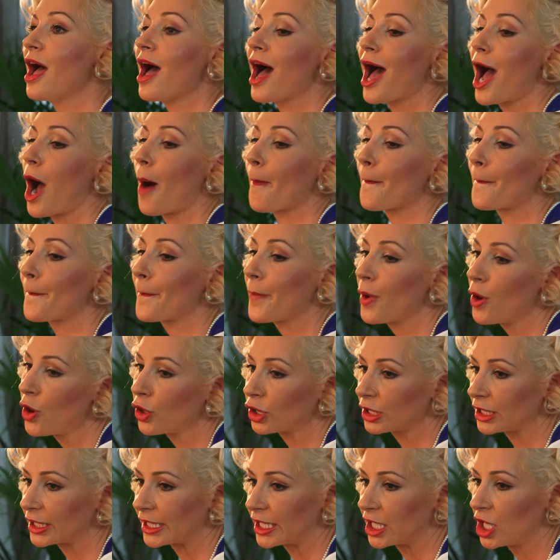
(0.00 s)
how
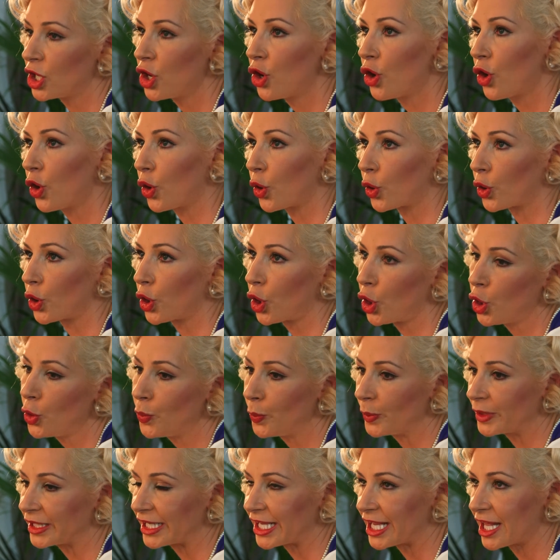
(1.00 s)
portly or
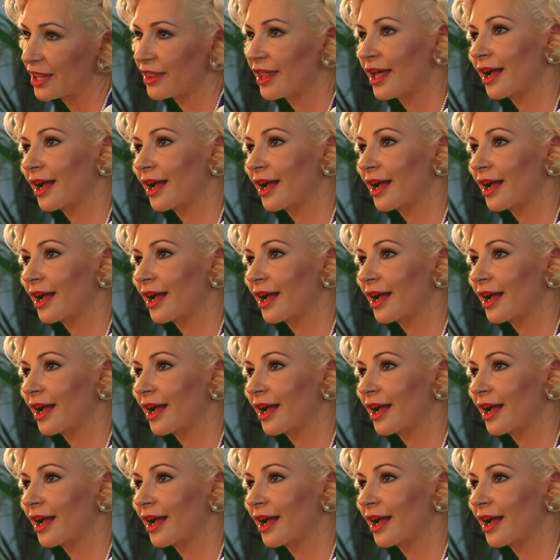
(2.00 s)
homely